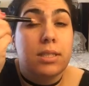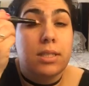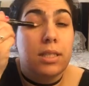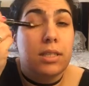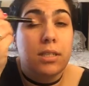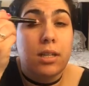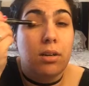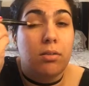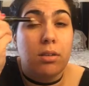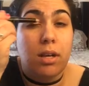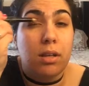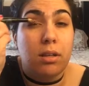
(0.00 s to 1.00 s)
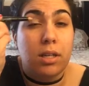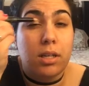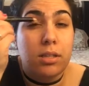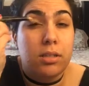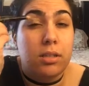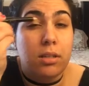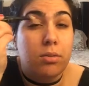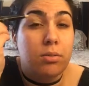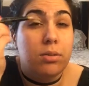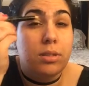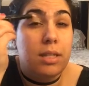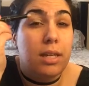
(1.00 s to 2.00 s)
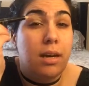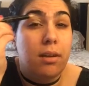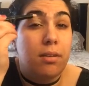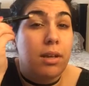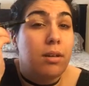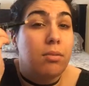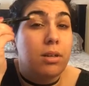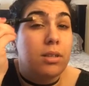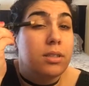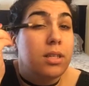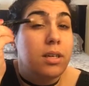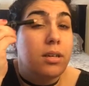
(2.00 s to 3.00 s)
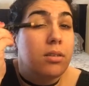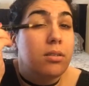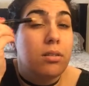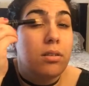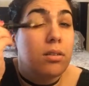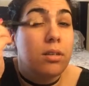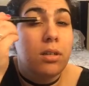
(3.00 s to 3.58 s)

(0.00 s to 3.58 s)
skin tone color, so we'll see how that works out.